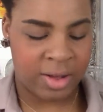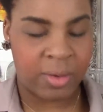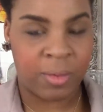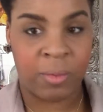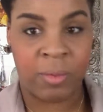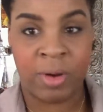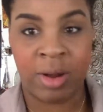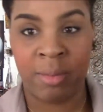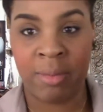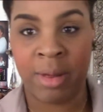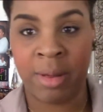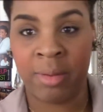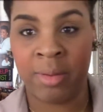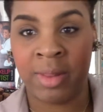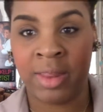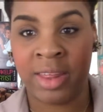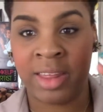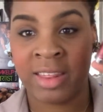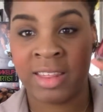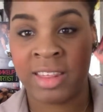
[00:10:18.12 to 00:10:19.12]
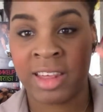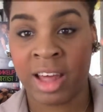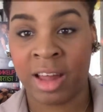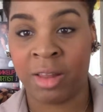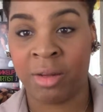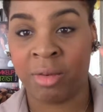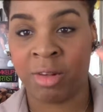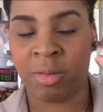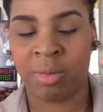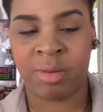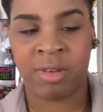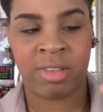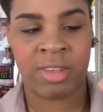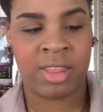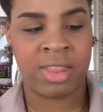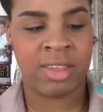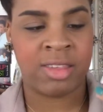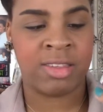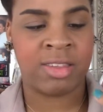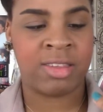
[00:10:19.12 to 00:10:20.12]
one Maybelline's Color Whispers, and
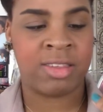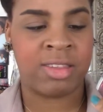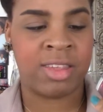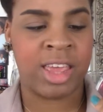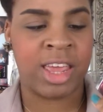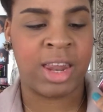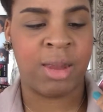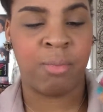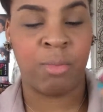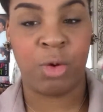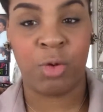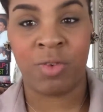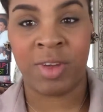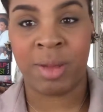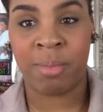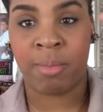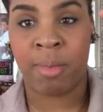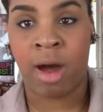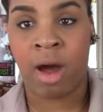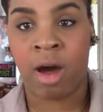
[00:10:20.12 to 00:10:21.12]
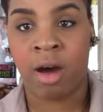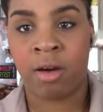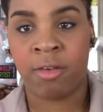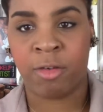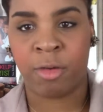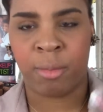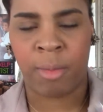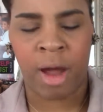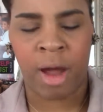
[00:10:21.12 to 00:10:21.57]
this is in Move It Mauve, or